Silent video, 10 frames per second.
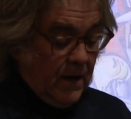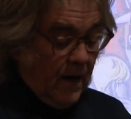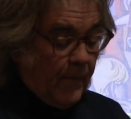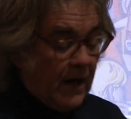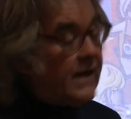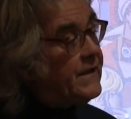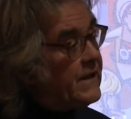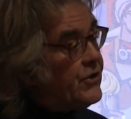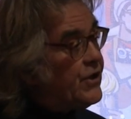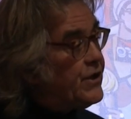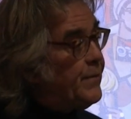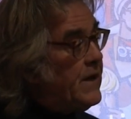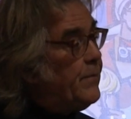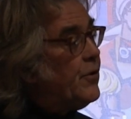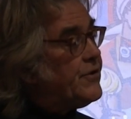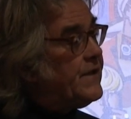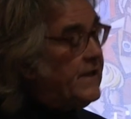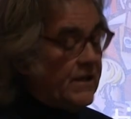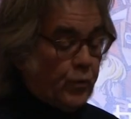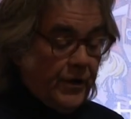Among indigenous peoples,
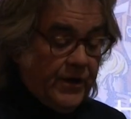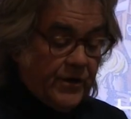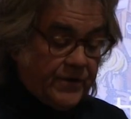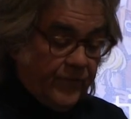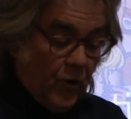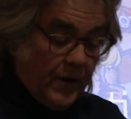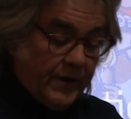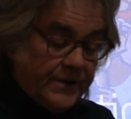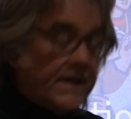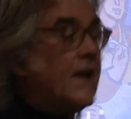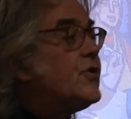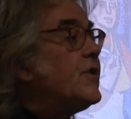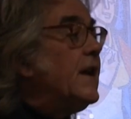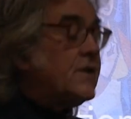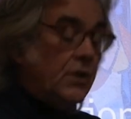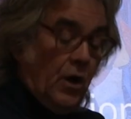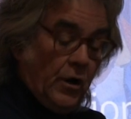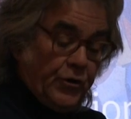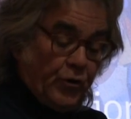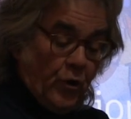these were years of organization as
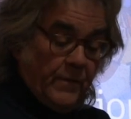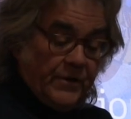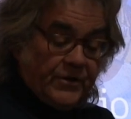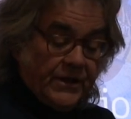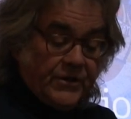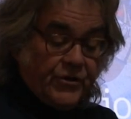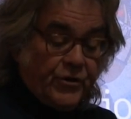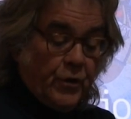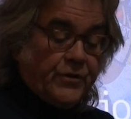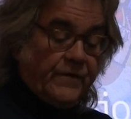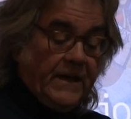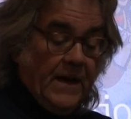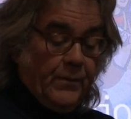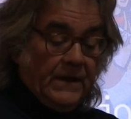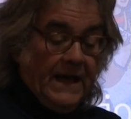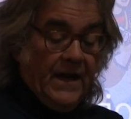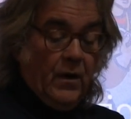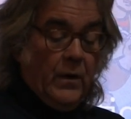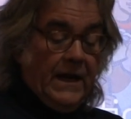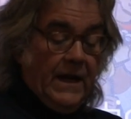longshoremen such as Joseph
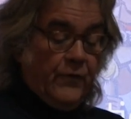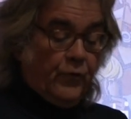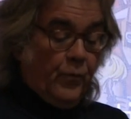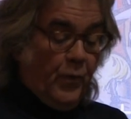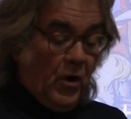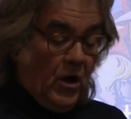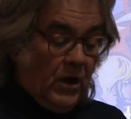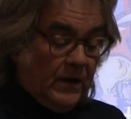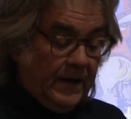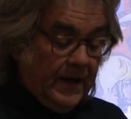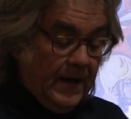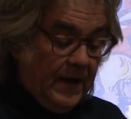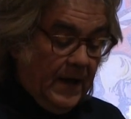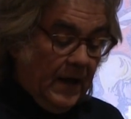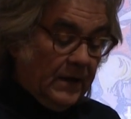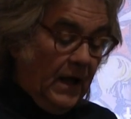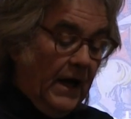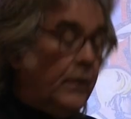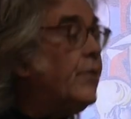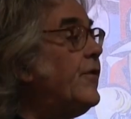Capilano and Andrew Paul
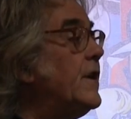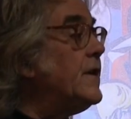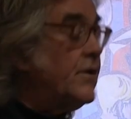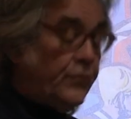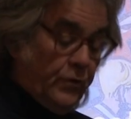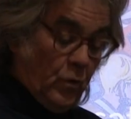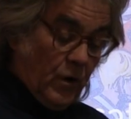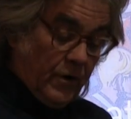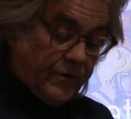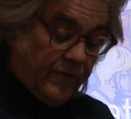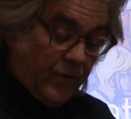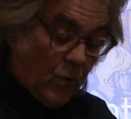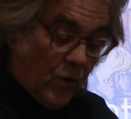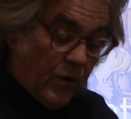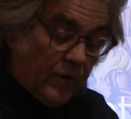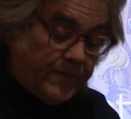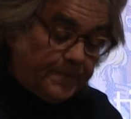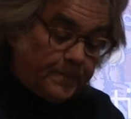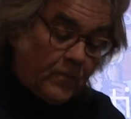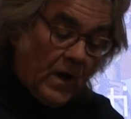aligned with the industrial workers of the
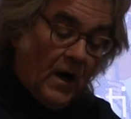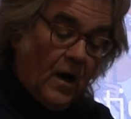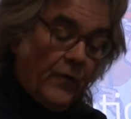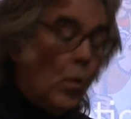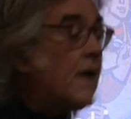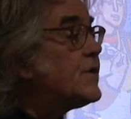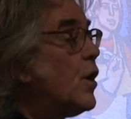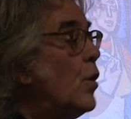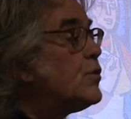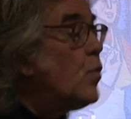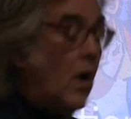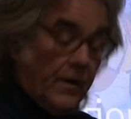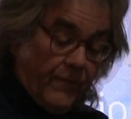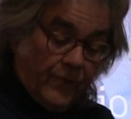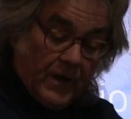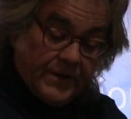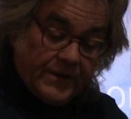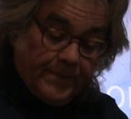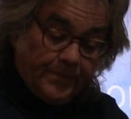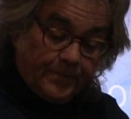world on West Coast waterfronts.